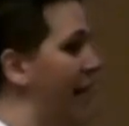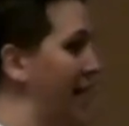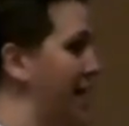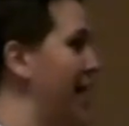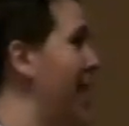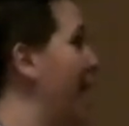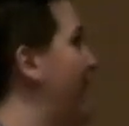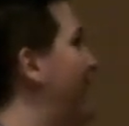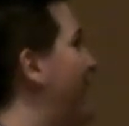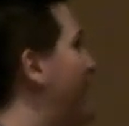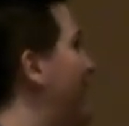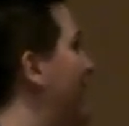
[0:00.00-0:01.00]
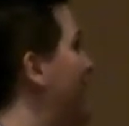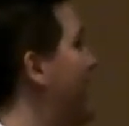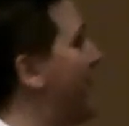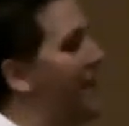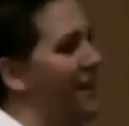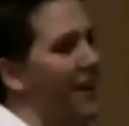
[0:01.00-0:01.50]
Last slide.
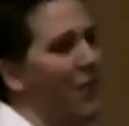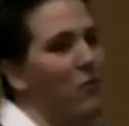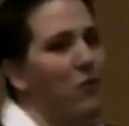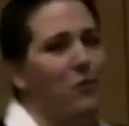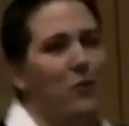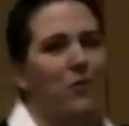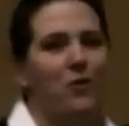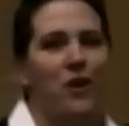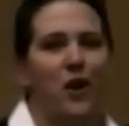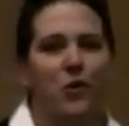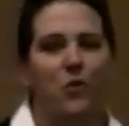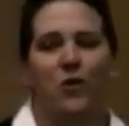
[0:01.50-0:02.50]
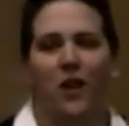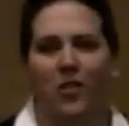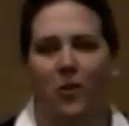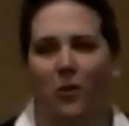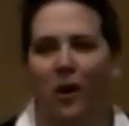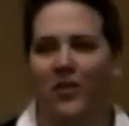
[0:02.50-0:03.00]
We wrote our quote
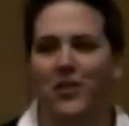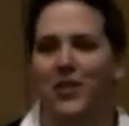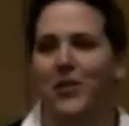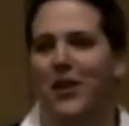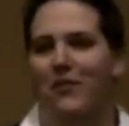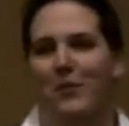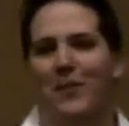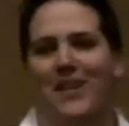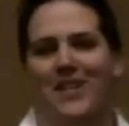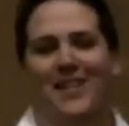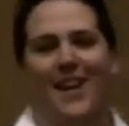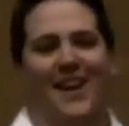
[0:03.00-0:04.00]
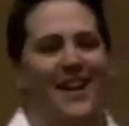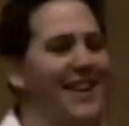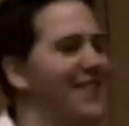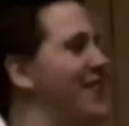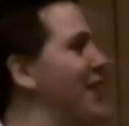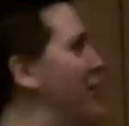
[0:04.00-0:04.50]
on the wall too, and everybody signed
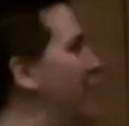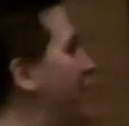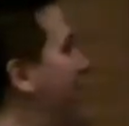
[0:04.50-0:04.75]
it. So